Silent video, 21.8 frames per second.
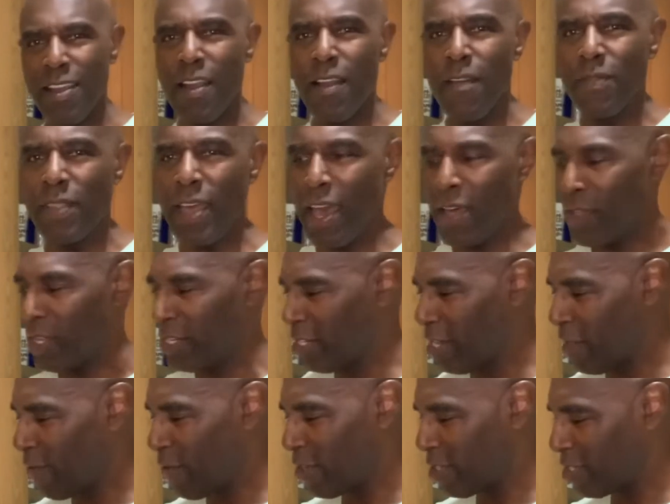Now the
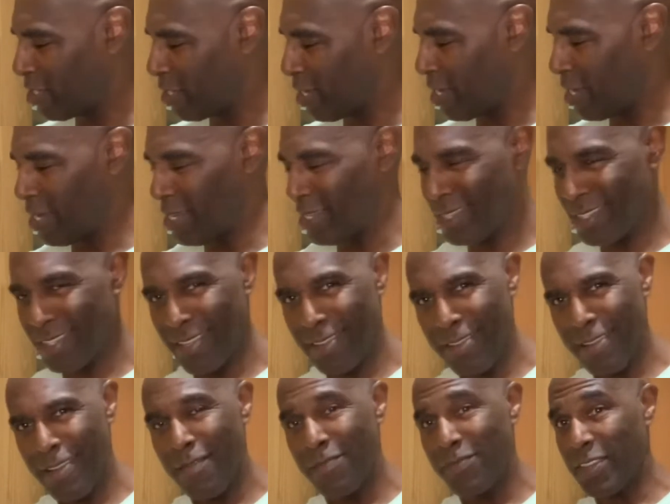difference is
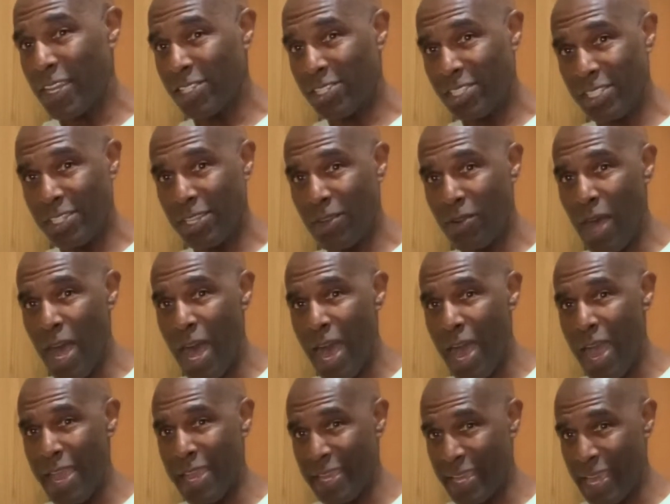they're still
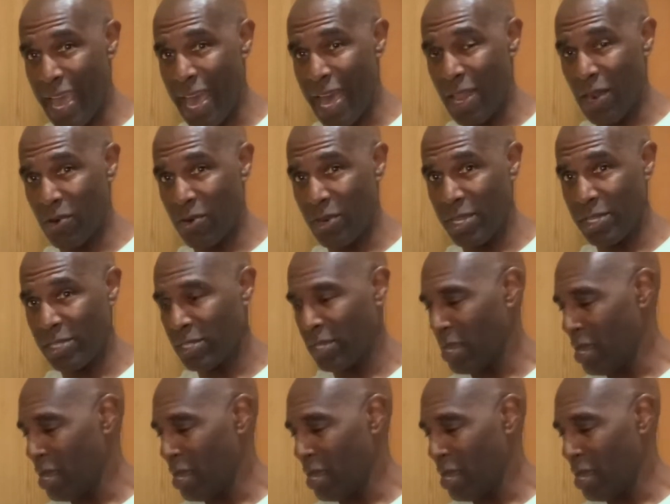high in calories,